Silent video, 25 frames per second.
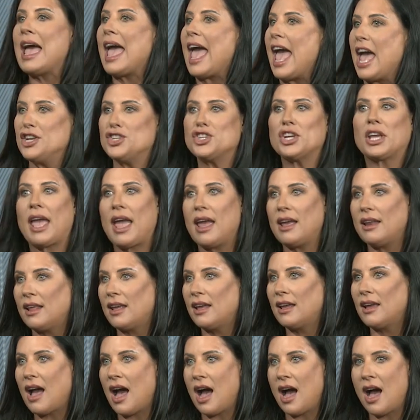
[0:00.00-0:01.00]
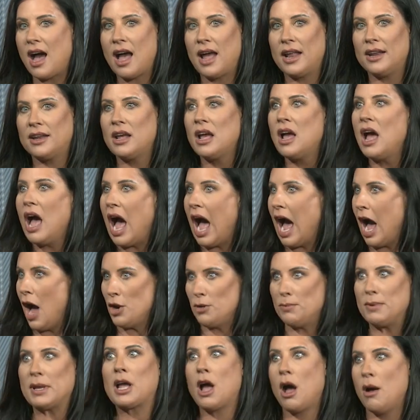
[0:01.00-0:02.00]
educating on how
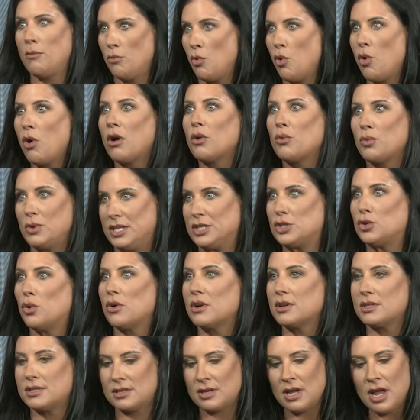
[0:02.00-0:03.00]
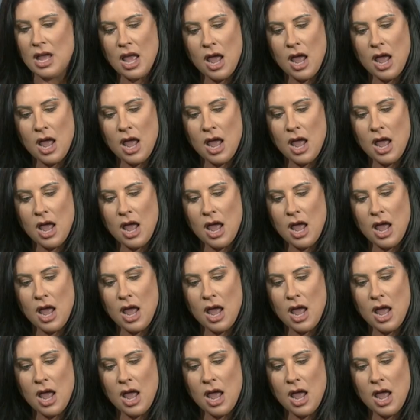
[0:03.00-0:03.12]
to become more resourced,